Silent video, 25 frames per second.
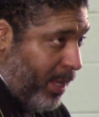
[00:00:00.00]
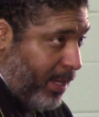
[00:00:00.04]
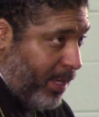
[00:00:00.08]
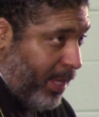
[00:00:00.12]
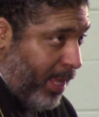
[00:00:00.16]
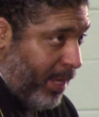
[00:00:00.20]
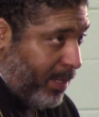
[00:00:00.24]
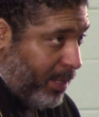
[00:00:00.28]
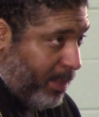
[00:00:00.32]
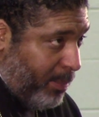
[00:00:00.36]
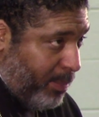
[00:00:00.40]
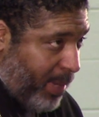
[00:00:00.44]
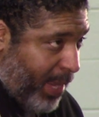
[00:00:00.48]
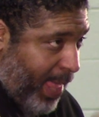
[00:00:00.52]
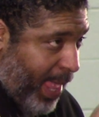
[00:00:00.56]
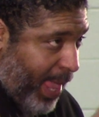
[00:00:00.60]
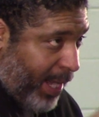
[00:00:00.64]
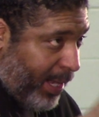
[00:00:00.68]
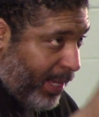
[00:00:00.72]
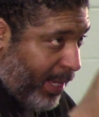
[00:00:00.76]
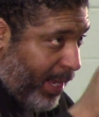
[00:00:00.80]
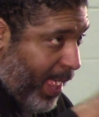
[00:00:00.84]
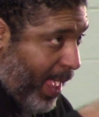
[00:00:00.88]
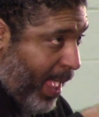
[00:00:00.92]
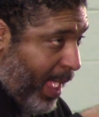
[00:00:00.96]
that the
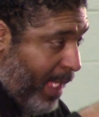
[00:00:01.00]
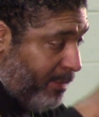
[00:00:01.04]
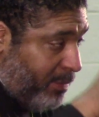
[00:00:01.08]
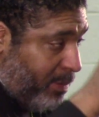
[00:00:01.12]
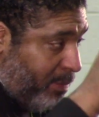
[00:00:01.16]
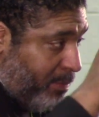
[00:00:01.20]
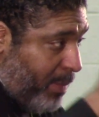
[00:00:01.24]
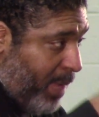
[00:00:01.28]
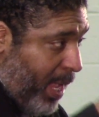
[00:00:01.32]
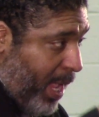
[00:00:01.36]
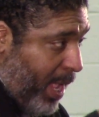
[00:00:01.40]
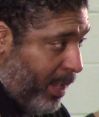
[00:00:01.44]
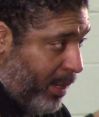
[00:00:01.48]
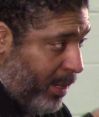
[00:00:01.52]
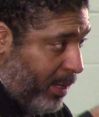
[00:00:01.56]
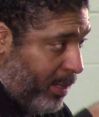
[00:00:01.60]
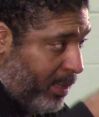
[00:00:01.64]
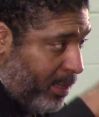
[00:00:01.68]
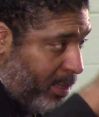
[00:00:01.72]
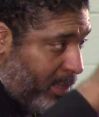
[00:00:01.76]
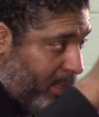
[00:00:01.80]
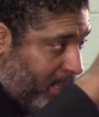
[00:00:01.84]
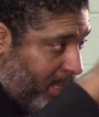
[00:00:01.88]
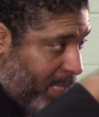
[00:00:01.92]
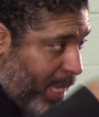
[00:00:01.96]
Black Lives
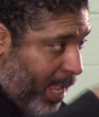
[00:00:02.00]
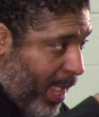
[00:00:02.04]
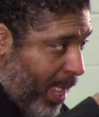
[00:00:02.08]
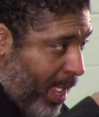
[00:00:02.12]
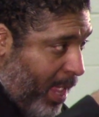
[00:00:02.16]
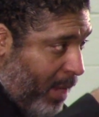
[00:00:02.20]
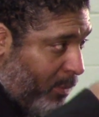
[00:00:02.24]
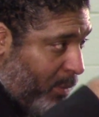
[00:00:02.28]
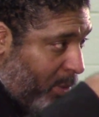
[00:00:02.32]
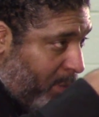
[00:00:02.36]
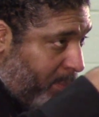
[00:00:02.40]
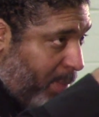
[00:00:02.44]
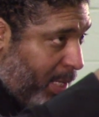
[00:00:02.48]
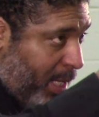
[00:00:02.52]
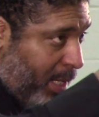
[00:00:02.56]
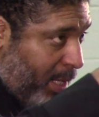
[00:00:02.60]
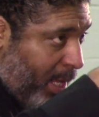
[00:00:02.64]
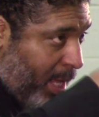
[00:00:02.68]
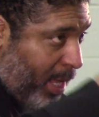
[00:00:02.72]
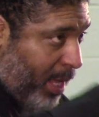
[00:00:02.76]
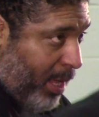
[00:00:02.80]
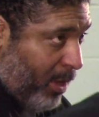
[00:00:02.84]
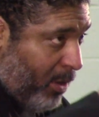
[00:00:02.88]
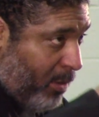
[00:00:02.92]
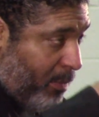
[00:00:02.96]
Matter sign was being
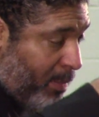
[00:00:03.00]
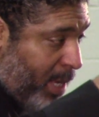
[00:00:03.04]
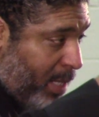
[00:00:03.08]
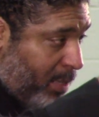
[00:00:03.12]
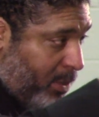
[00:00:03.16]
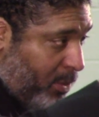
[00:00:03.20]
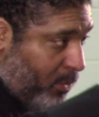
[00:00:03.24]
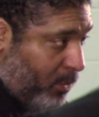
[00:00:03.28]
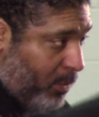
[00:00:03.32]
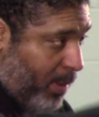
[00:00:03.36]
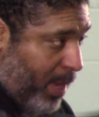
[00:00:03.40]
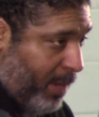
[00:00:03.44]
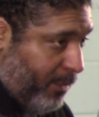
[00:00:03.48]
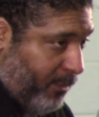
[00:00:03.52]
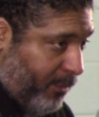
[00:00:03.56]
held by 2 white